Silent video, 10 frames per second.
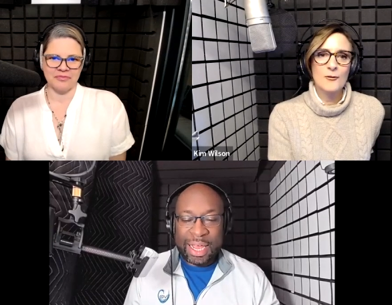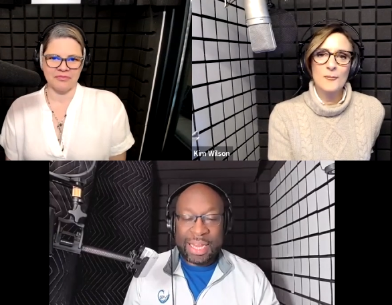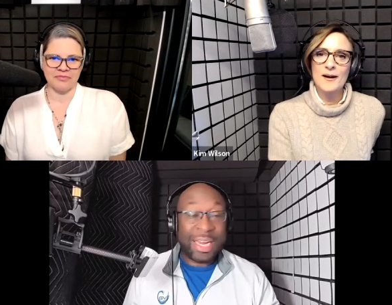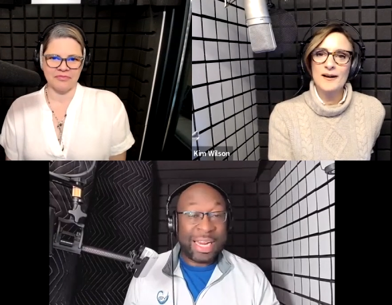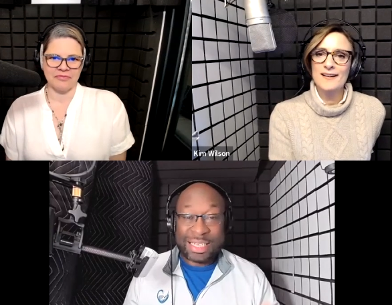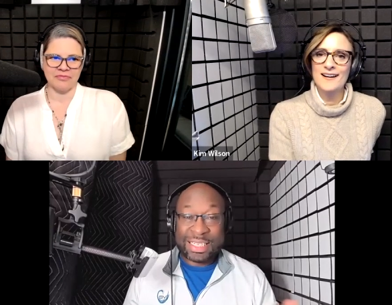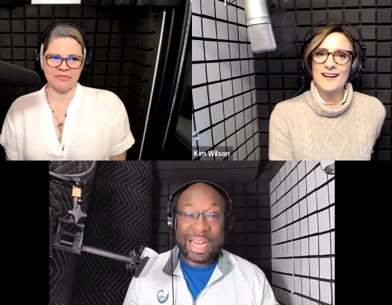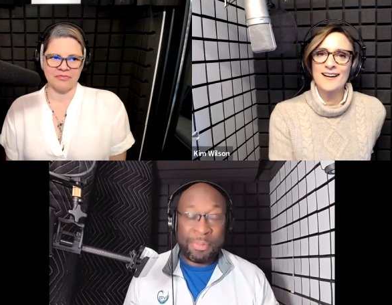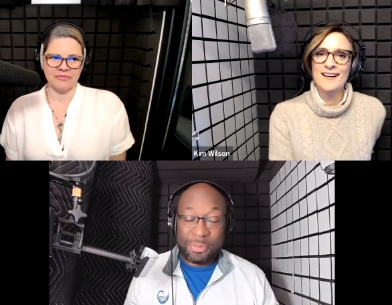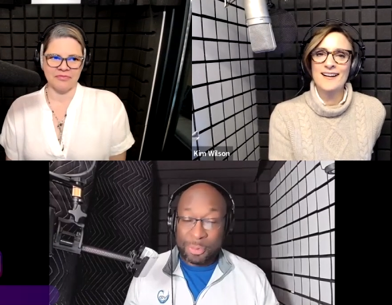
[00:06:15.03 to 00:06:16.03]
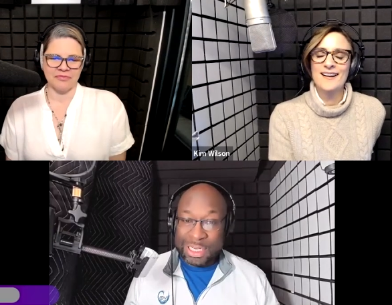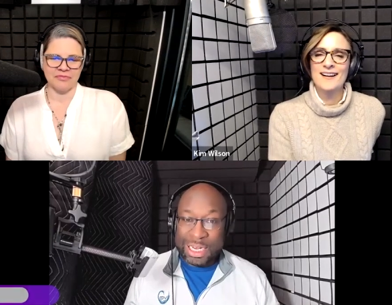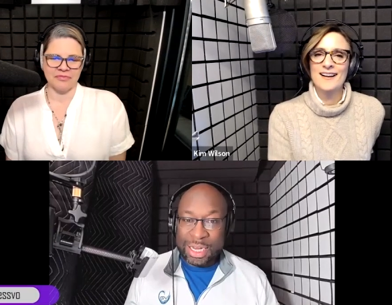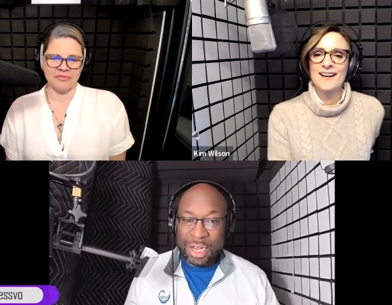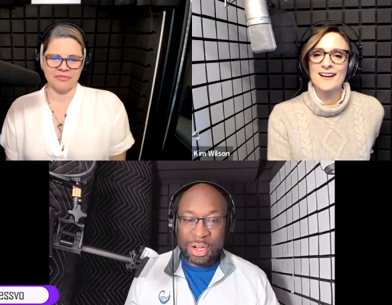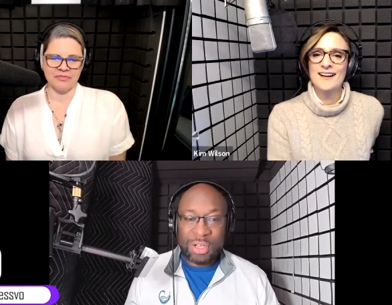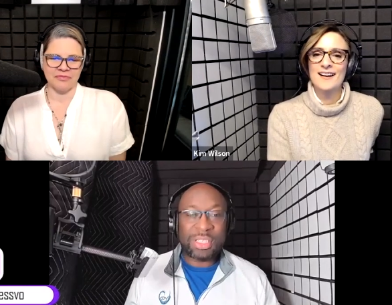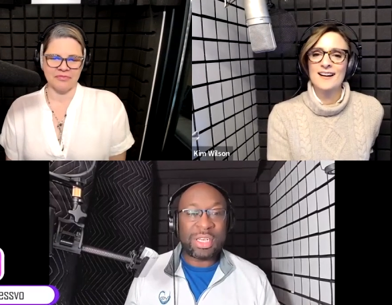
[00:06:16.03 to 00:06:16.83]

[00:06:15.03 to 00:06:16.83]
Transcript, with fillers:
Speaker 1: And then I stopped for ten years.